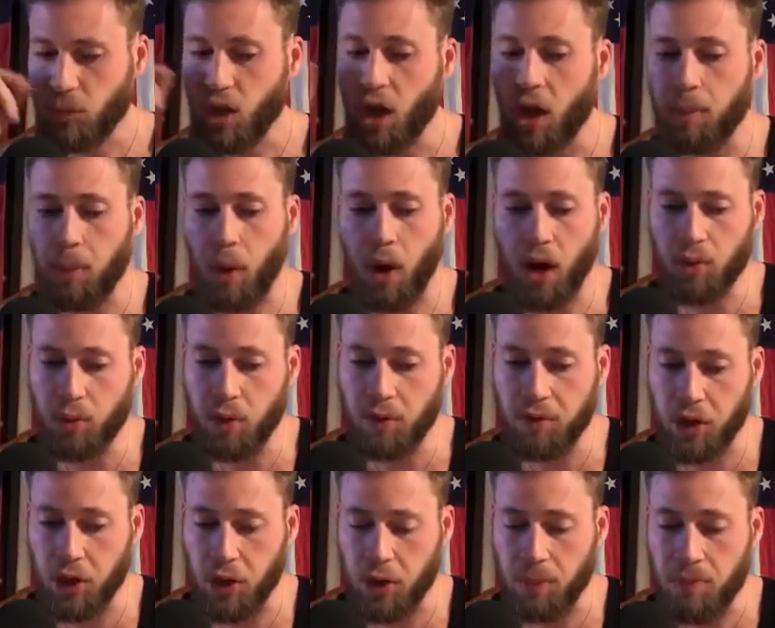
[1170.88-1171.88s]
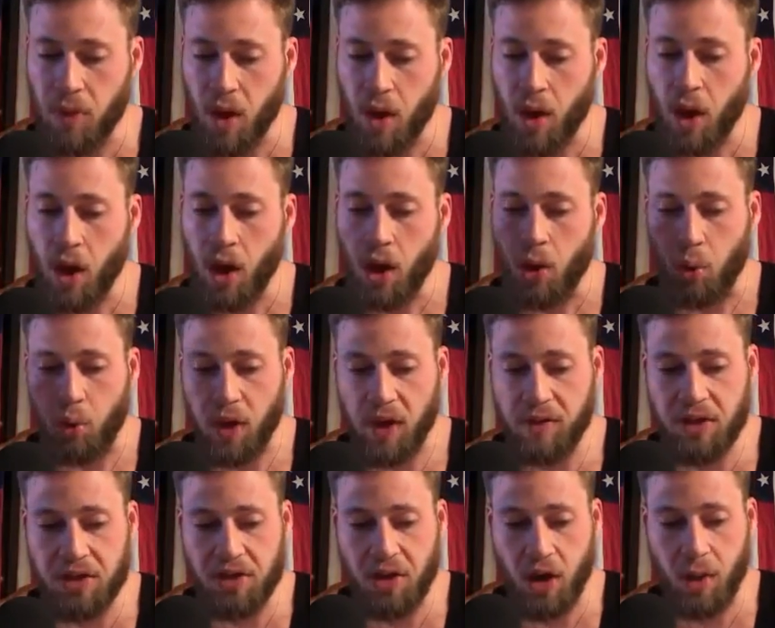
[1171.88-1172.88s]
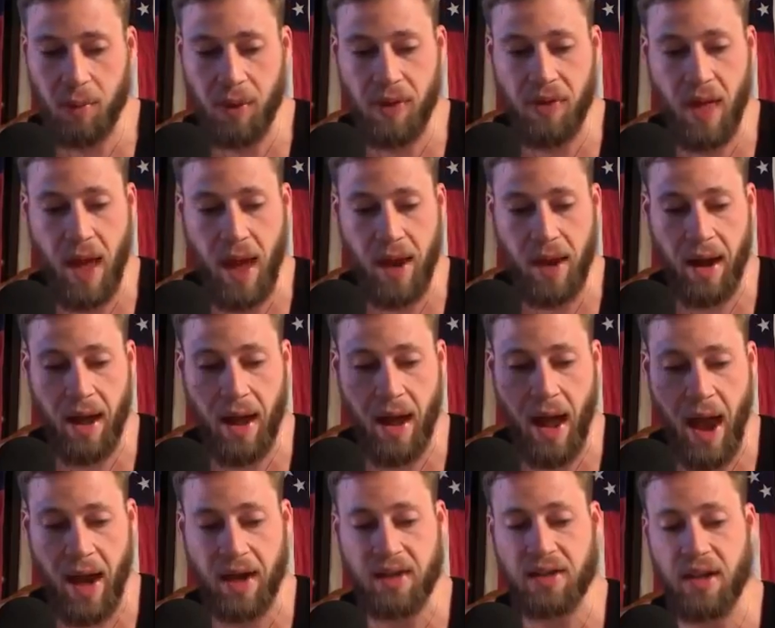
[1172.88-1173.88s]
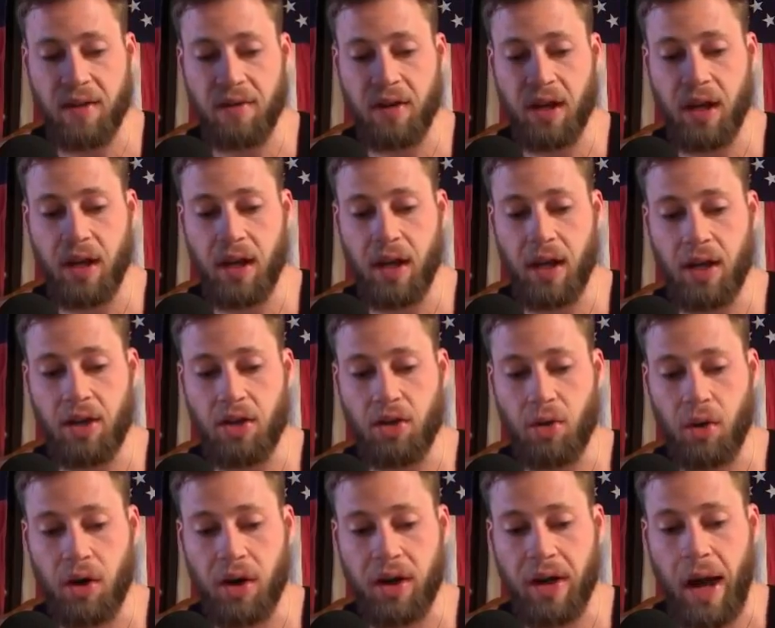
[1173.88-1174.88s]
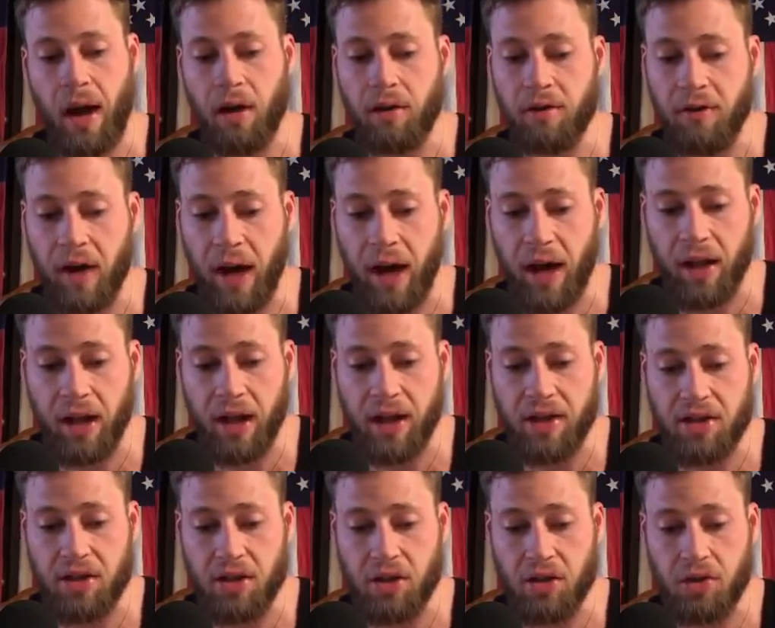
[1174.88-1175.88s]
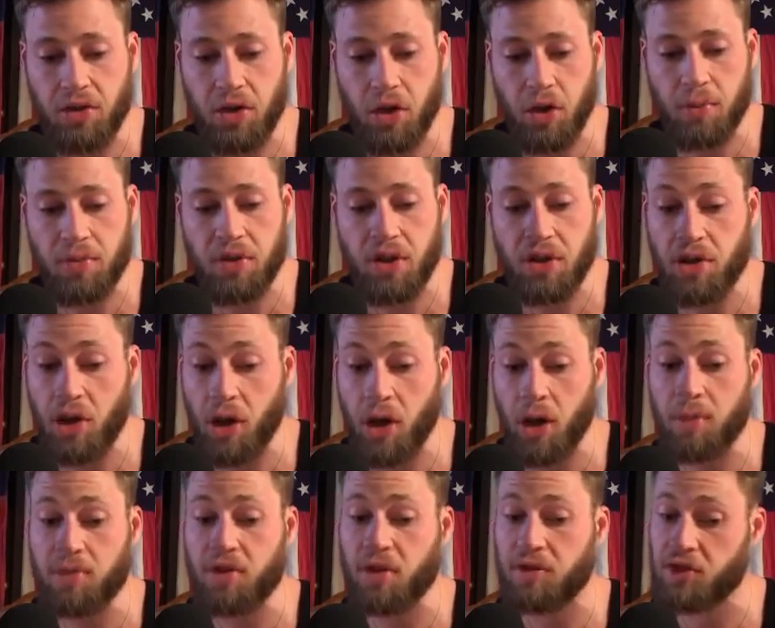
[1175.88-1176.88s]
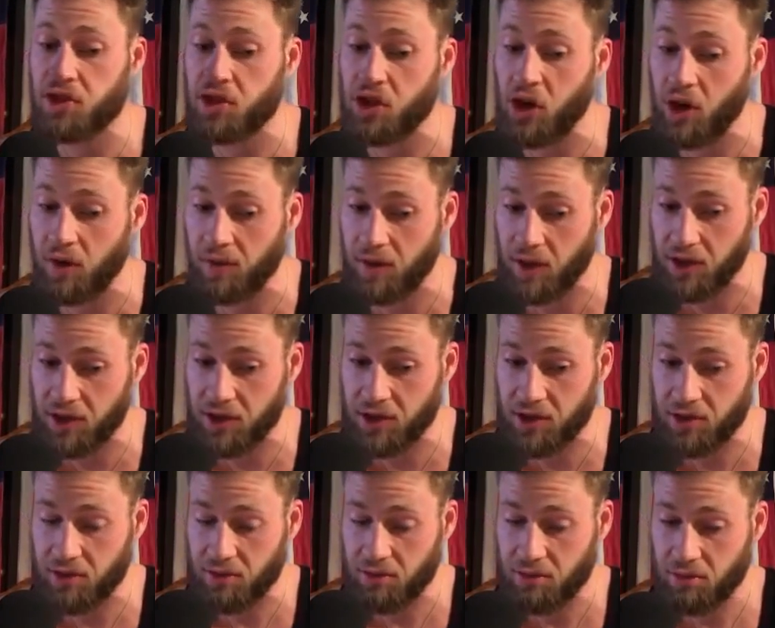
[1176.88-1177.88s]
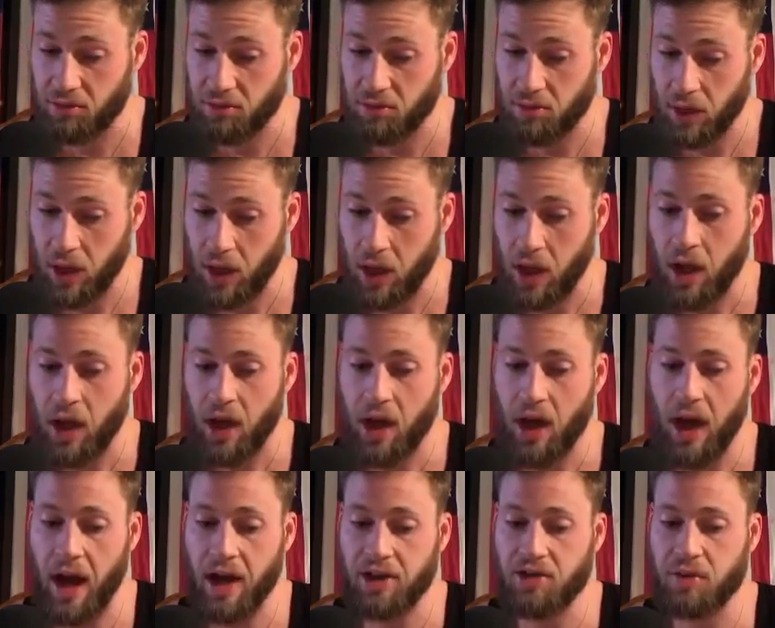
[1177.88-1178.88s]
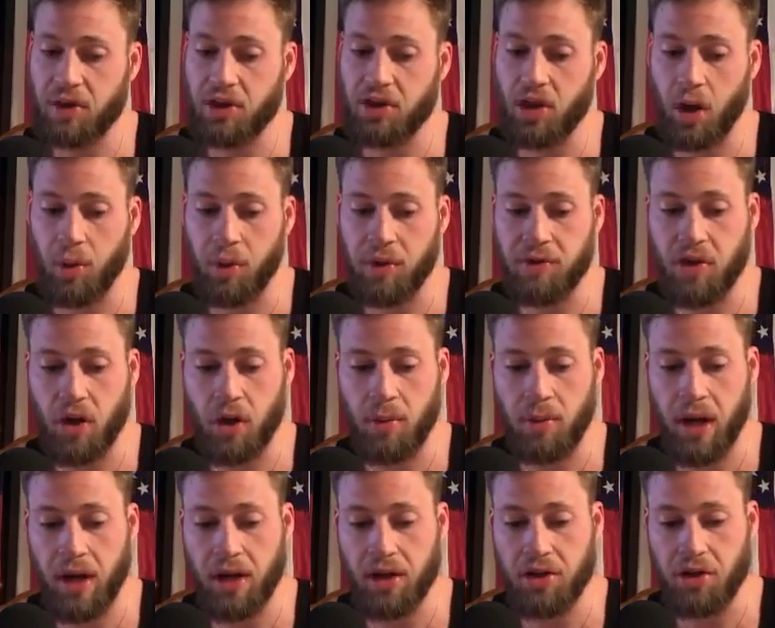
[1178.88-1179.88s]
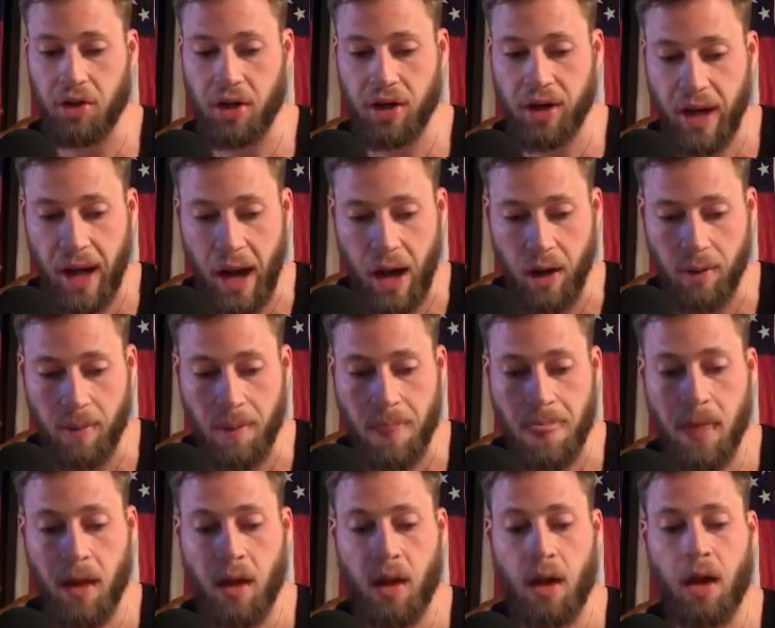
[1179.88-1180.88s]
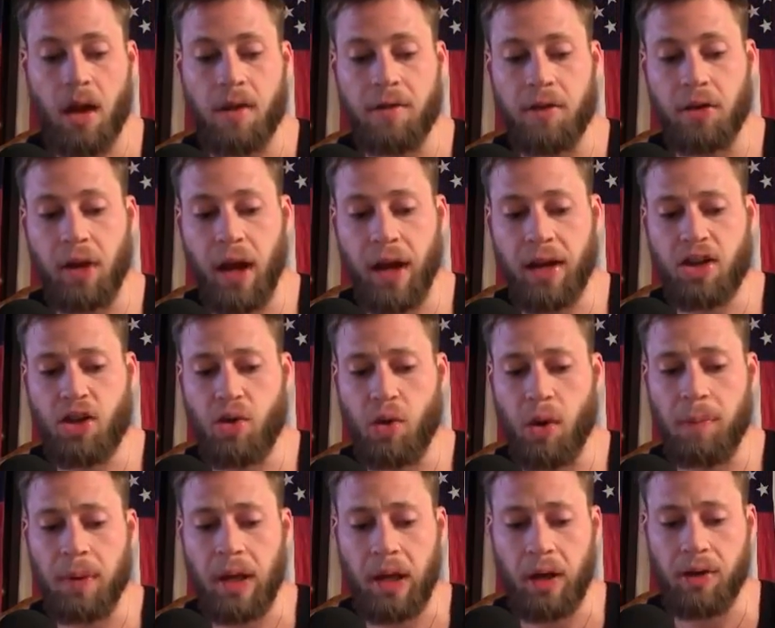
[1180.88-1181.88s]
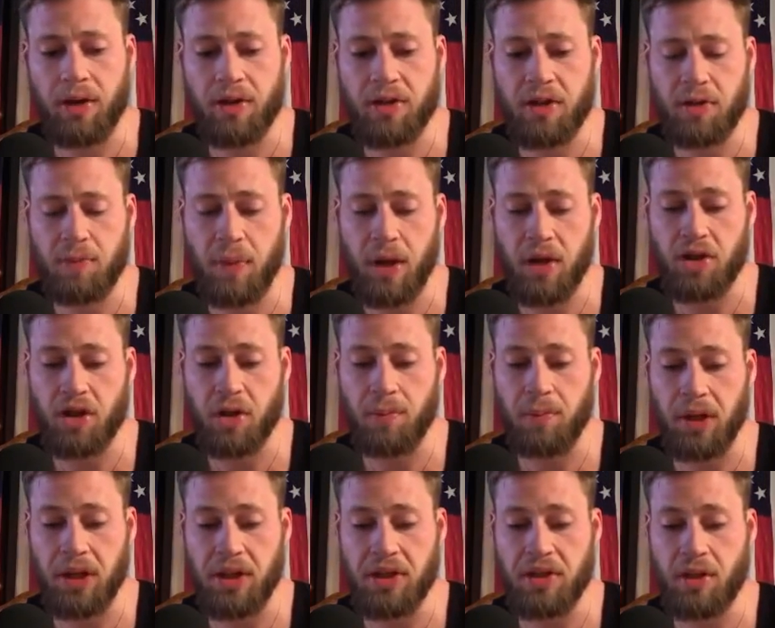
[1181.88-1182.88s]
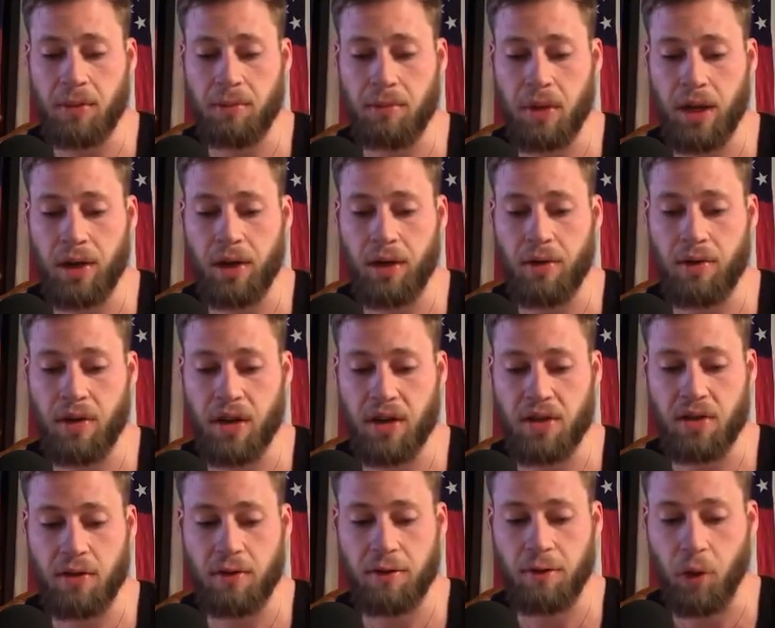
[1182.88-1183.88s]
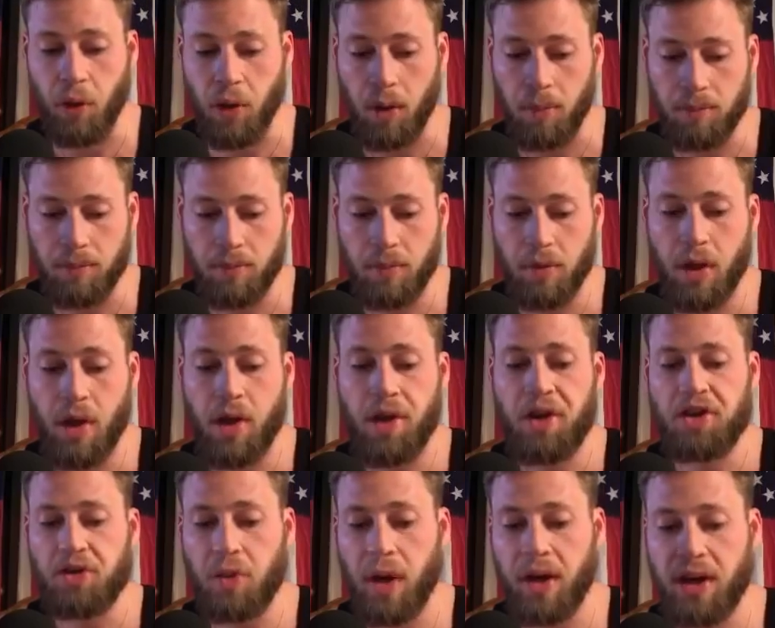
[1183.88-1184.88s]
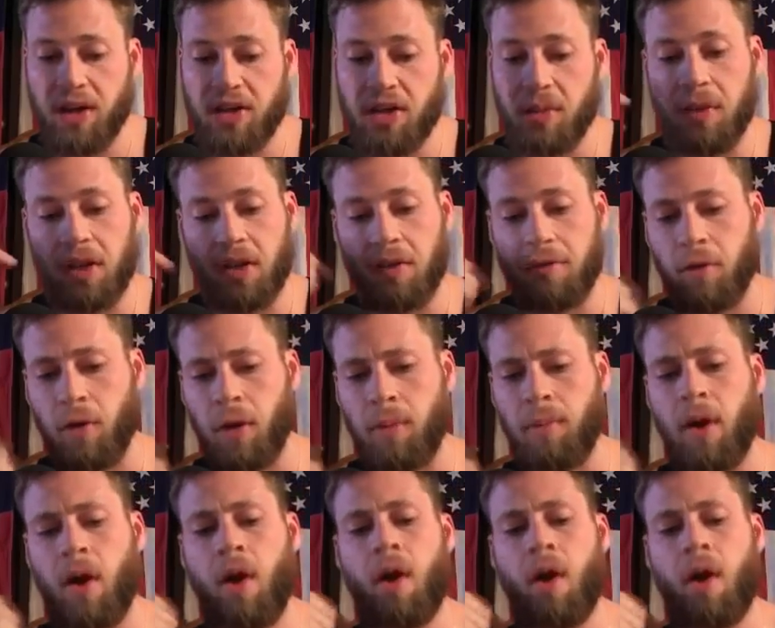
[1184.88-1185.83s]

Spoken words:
Upon review, we've determined that activity in your account violates YouTube's terms of service. As a result, we've terminated your account. If you'd like to appeal the suspension, please submit this form. So I did submit the form.